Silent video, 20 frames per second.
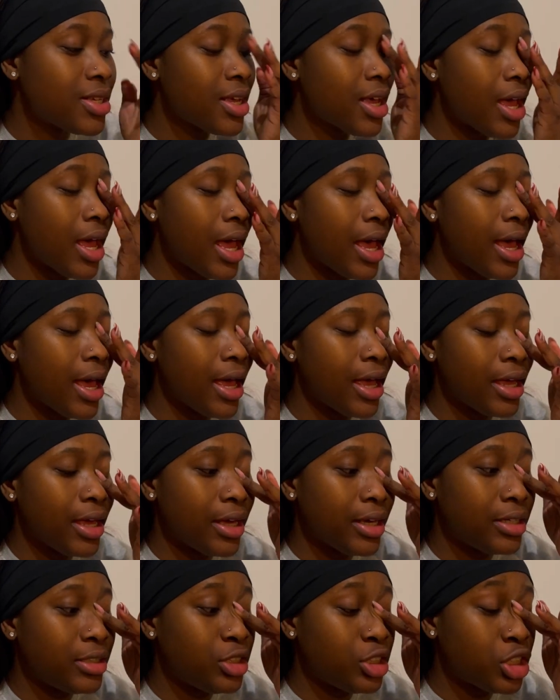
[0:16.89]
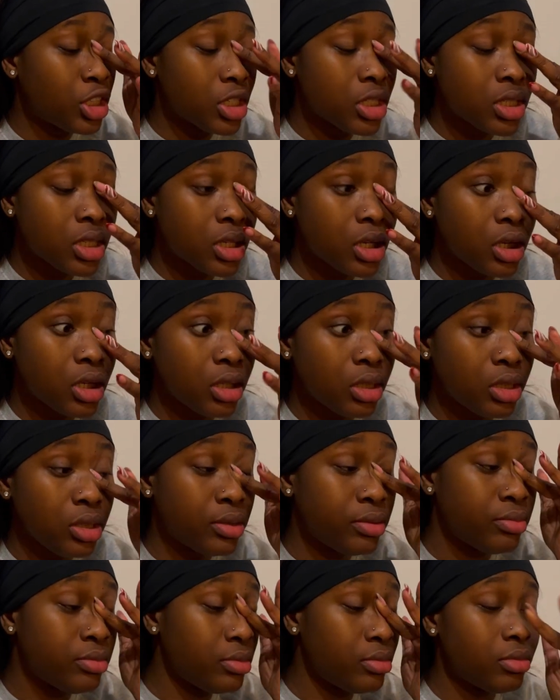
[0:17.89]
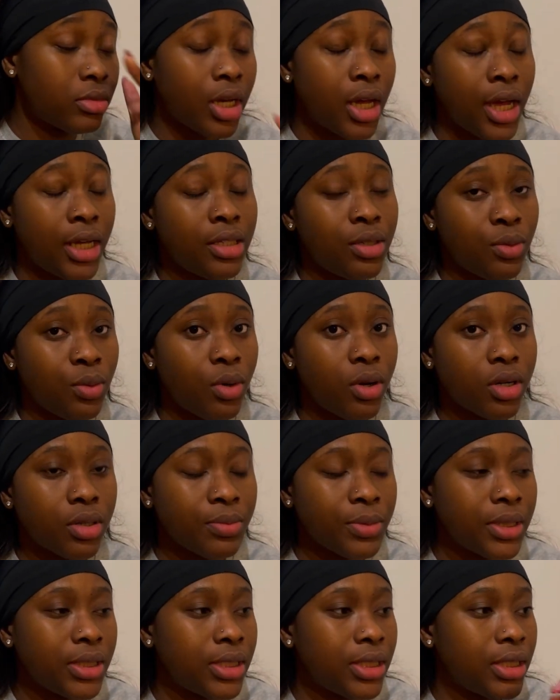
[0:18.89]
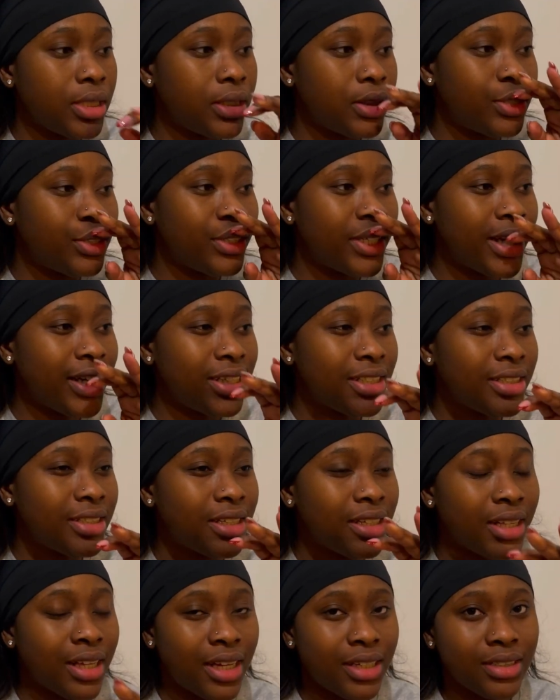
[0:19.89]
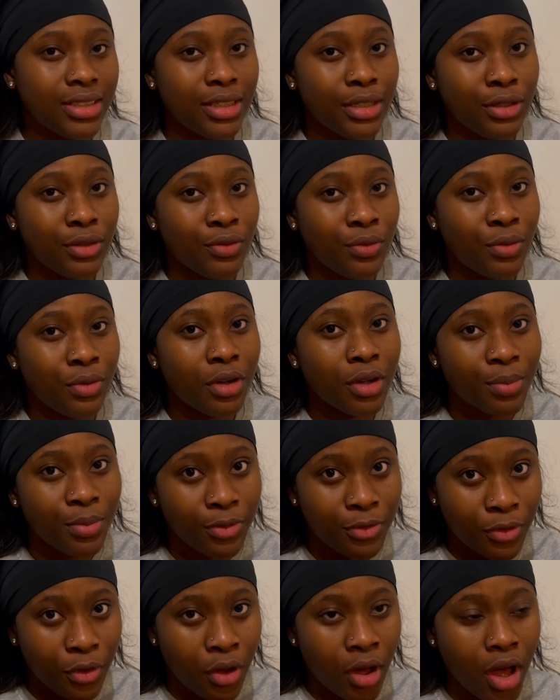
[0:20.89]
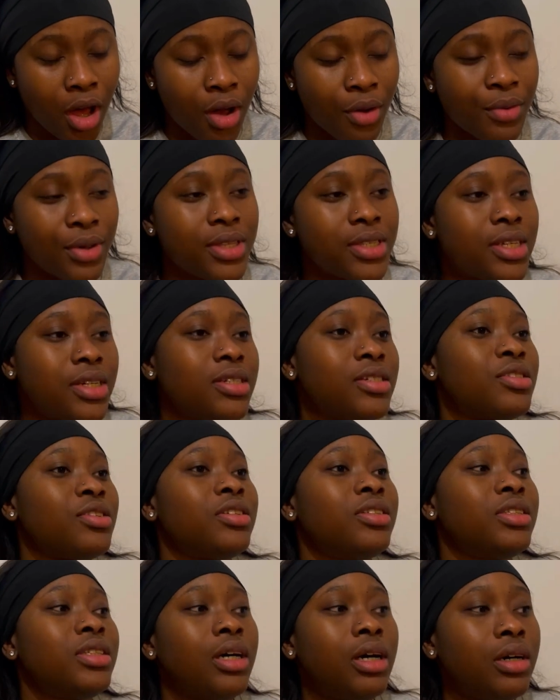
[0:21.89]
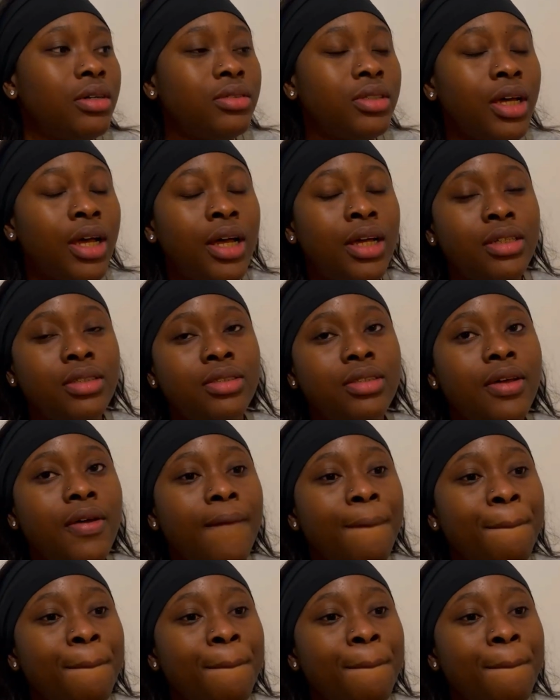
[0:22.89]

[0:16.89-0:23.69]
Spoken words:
I just had a work meeting. Today is the last day of work before our winter shutdown, and